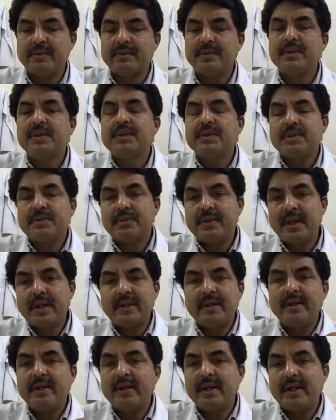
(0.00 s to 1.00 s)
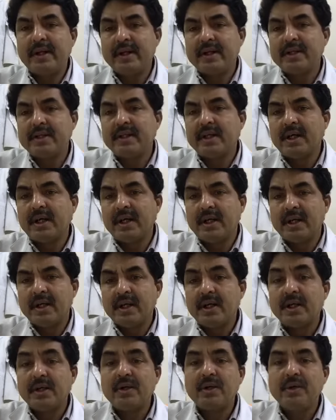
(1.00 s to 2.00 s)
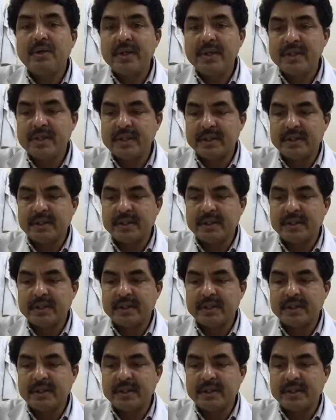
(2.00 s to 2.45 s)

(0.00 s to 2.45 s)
So that indicates the chronicity.